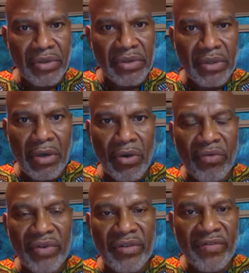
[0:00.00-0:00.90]

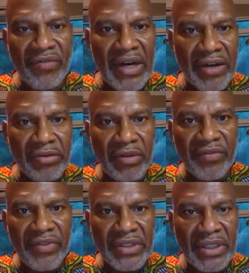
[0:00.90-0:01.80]
post-COVID
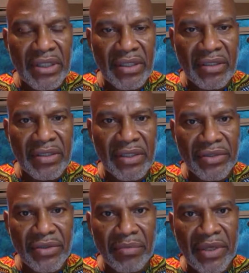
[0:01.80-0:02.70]
viral fatigue
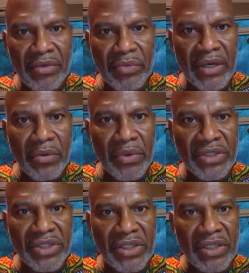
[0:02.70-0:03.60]
syndrome that
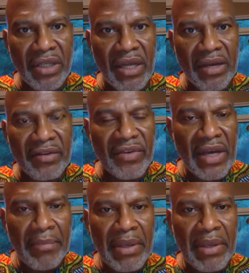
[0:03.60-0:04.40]
we're seeing a lot of.